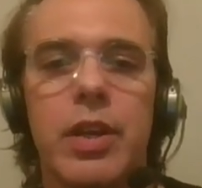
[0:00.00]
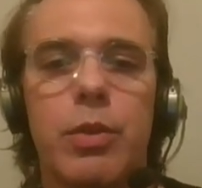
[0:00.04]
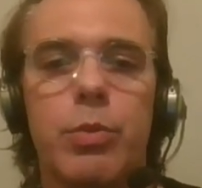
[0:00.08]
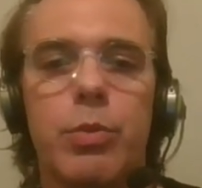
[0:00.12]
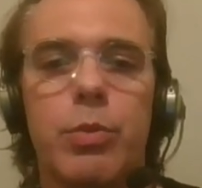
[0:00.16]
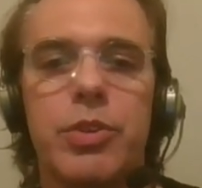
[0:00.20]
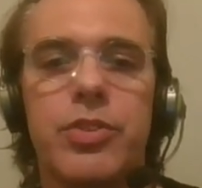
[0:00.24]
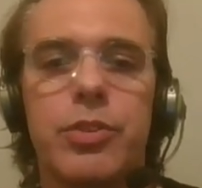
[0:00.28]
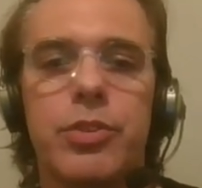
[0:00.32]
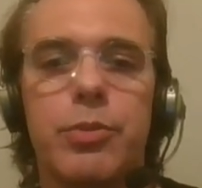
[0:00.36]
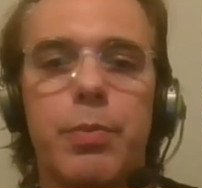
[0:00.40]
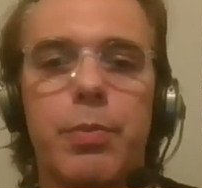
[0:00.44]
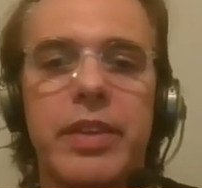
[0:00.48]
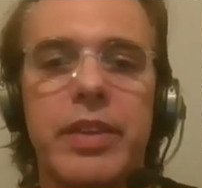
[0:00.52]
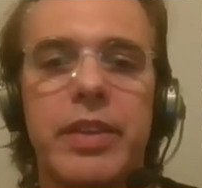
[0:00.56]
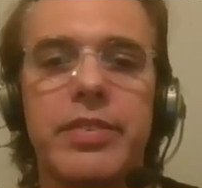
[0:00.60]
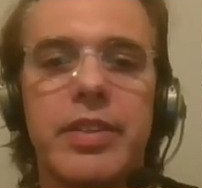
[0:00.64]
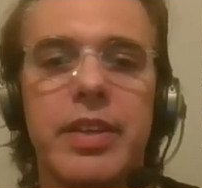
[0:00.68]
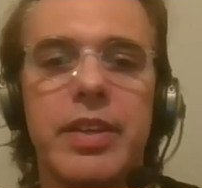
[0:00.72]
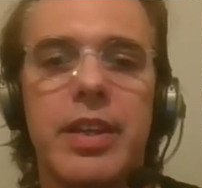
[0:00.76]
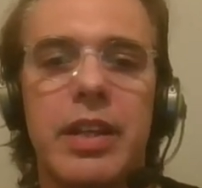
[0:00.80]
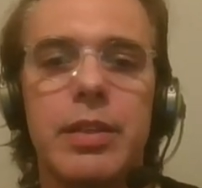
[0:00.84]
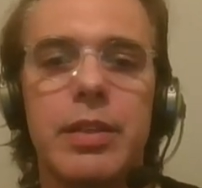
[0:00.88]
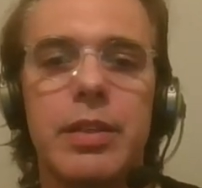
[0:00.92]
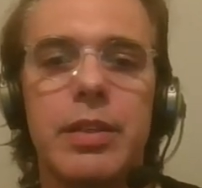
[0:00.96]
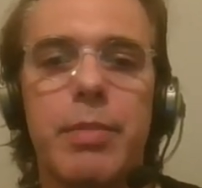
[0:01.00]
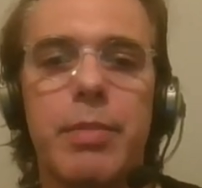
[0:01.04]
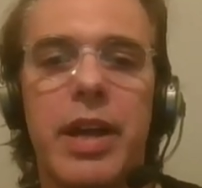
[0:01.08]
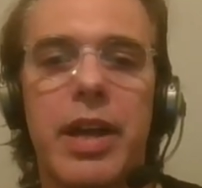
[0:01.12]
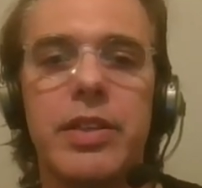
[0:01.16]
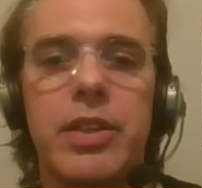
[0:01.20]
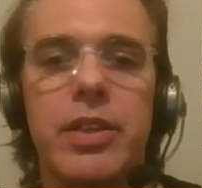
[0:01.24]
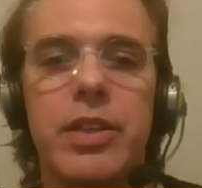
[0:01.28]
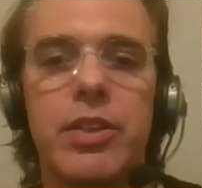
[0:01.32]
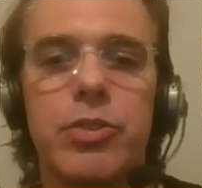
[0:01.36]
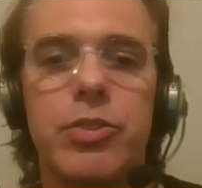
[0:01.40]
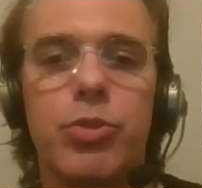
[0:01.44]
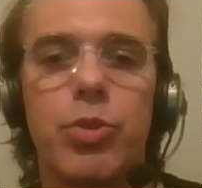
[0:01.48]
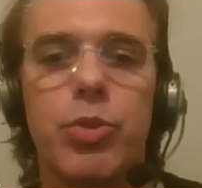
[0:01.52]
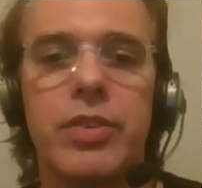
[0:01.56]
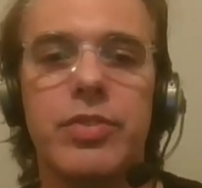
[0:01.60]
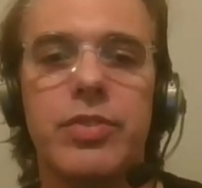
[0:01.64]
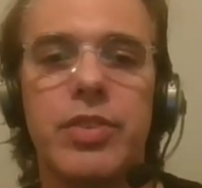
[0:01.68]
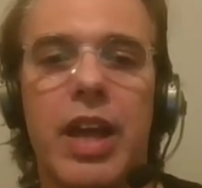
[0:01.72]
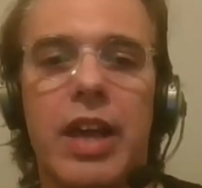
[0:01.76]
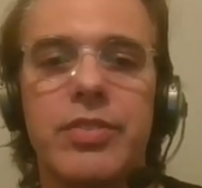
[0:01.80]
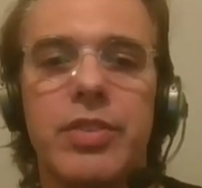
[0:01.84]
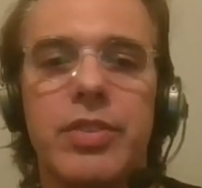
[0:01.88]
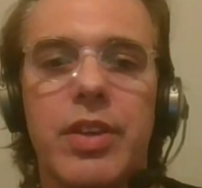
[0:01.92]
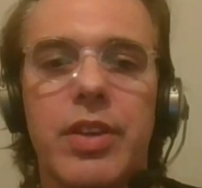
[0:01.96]
which is basically money issuance
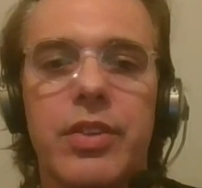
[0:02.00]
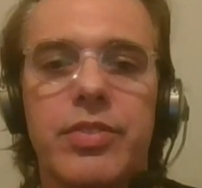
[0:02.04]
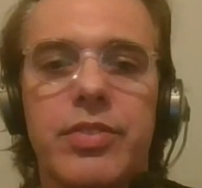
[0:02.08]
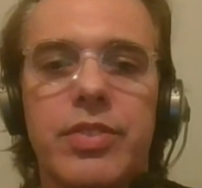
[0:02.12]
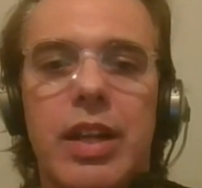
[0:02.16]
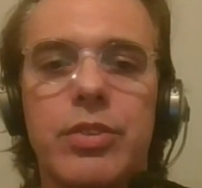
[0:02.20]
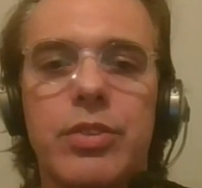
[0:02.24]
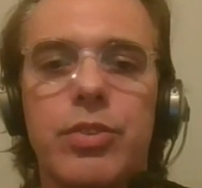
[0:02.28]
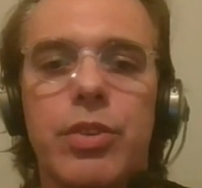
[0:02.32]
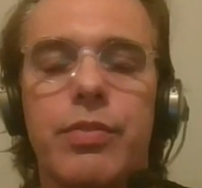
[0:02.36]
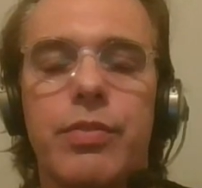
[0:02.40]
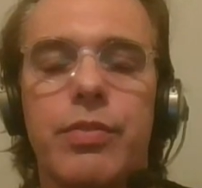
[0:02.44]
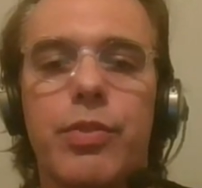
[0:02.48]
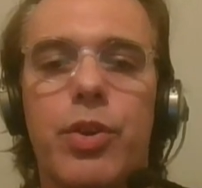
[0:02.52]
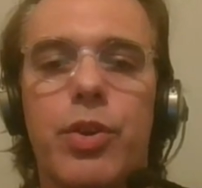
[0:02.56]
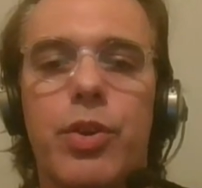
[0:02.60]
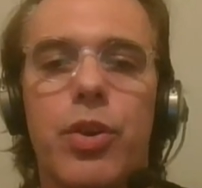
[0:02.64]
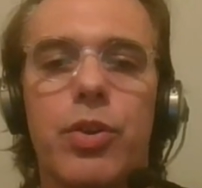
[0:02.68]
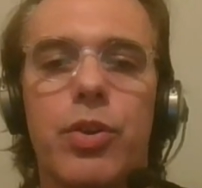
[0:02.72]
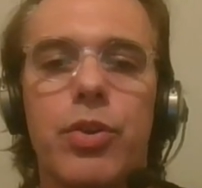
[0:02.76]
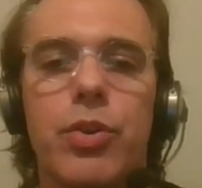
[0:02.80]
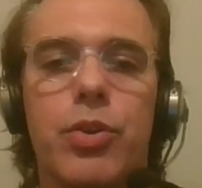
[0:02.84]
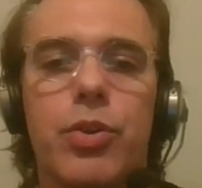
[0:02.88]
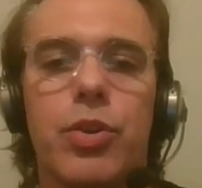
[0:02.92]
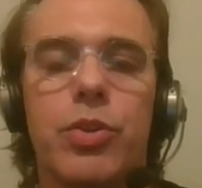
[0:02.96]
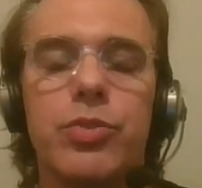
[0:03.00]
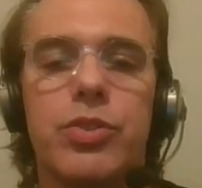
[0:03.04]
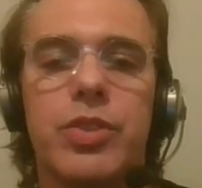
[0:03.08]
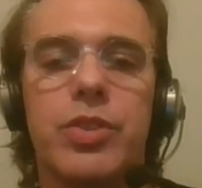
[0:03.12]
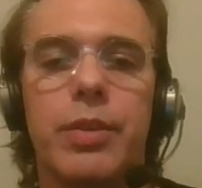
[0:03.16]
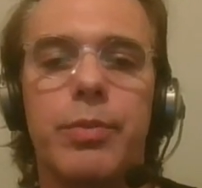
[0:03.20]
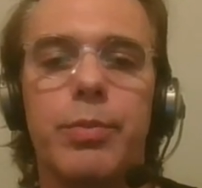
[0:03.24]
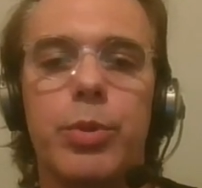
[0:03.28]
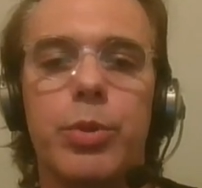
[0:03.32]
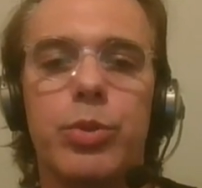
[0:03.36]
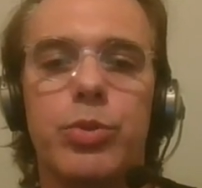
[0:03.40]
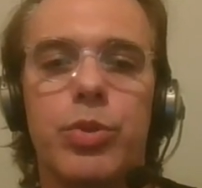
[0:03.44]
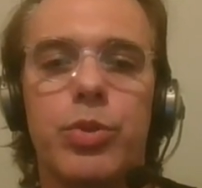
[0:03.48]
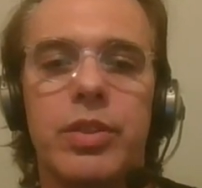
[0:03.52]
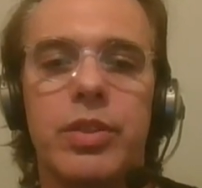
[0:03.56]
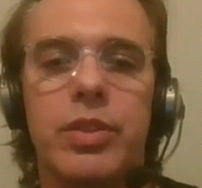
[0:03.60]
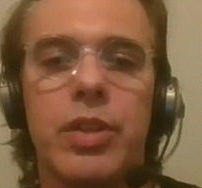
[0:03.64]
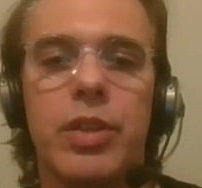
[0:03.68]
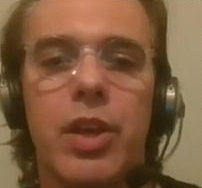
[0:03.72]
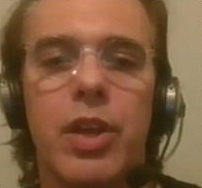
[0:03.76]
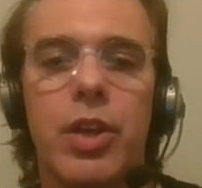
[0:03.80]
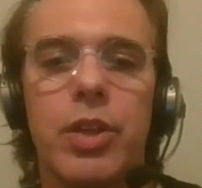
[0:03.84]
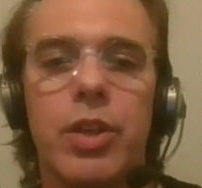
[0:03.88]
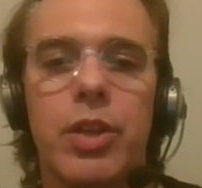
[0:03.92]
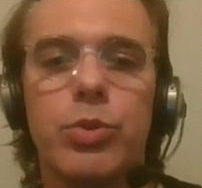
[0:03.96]
as a result of contributing
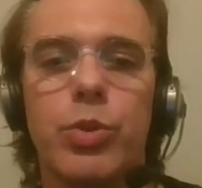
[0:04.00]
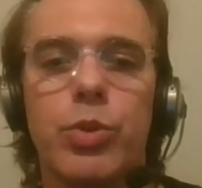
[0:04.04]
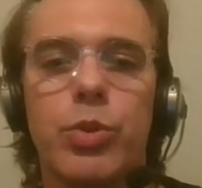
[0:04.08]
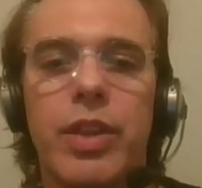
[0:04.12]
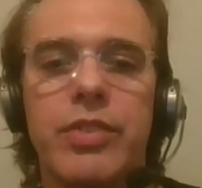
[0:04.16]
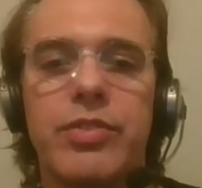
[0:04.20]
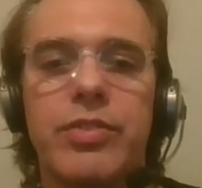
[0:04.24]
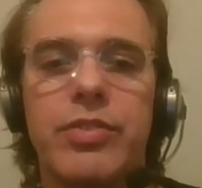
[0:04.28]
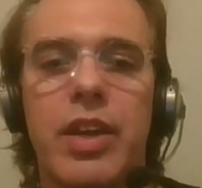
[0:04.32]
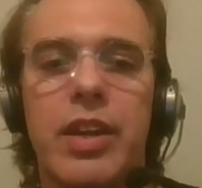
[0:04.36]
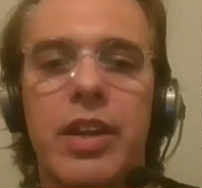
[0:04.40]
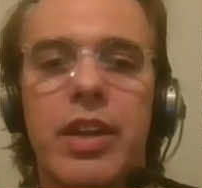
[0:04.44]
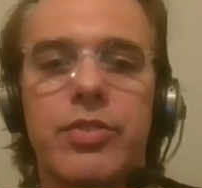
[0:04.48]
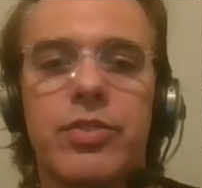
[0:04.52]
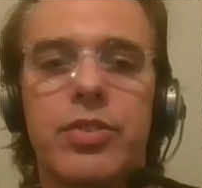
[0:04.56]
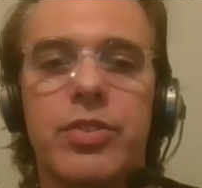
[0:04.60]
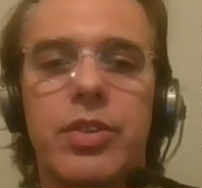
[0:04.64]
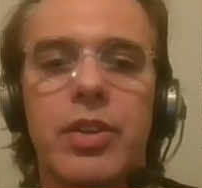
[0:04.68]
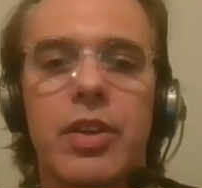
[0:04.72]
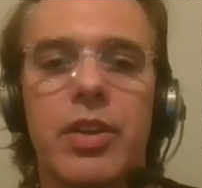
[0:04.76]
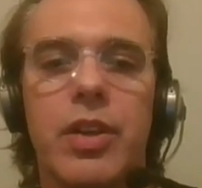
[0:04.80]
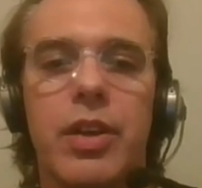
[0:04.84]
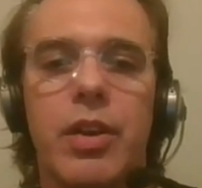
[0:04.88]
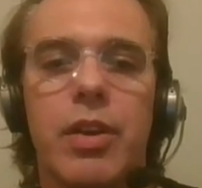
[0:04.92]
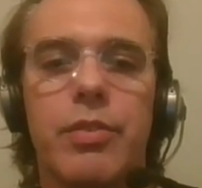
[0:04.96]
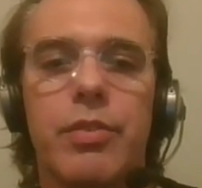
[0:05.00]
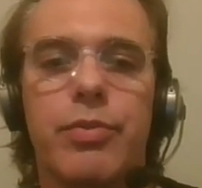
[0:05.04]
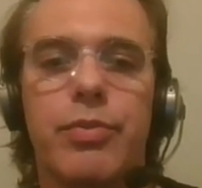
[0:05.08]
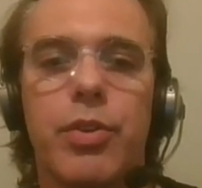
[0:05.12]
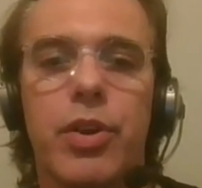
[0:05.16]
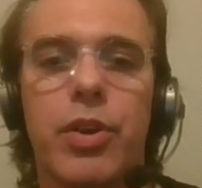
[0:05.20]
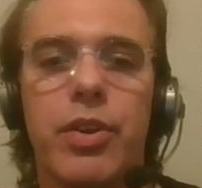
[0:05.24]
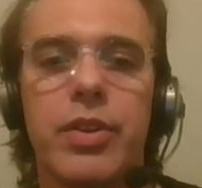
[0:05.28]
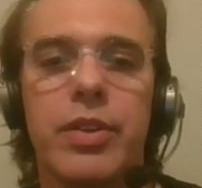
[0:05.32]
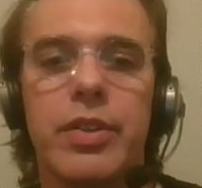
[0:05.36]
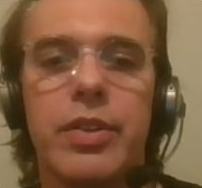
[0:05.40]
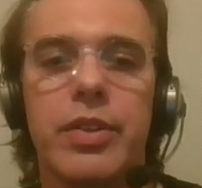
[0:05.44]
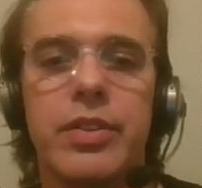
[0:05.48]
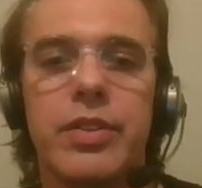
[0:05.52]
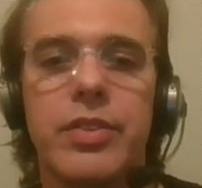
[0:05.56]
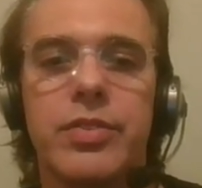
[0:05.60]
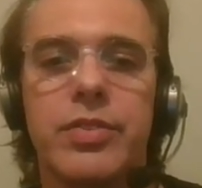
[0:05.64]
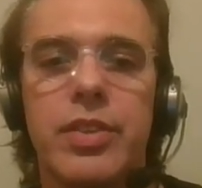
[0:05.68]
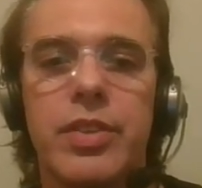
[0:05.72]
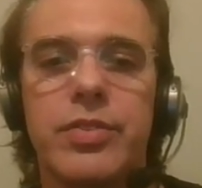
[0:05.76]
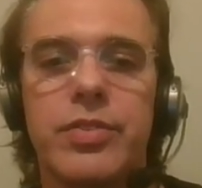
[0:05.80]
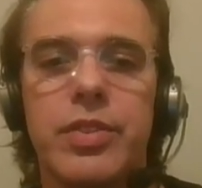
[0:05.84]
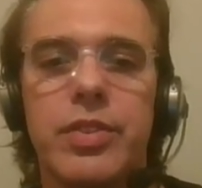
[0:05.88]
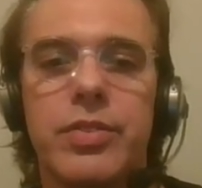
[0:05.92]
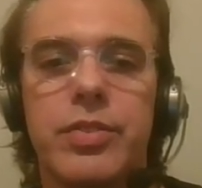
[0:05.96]
to the search for
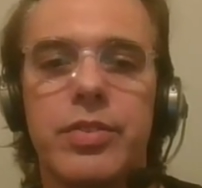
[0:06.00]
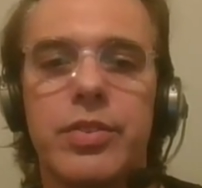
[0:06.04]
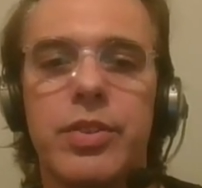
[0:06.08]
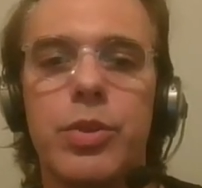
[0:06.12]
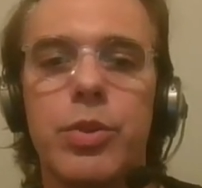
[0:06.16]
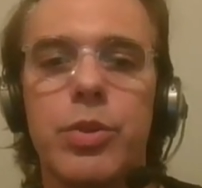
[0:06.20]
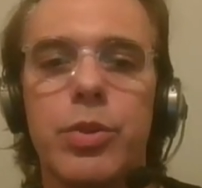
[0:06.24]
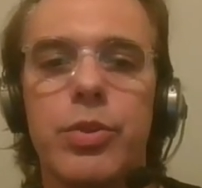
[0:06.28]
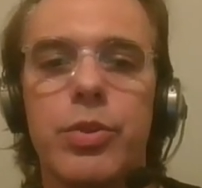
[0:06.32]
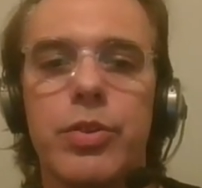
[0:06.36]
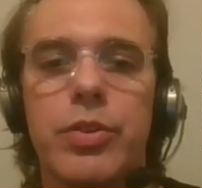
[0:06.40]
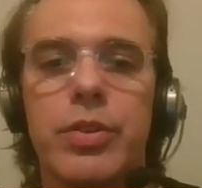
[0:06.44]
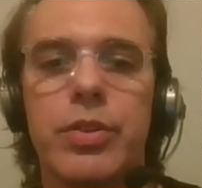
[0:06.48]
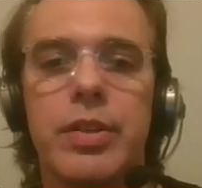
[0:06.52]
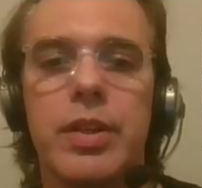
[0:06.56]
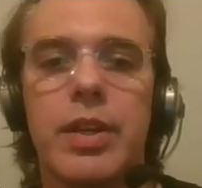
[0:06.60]
diseases cure,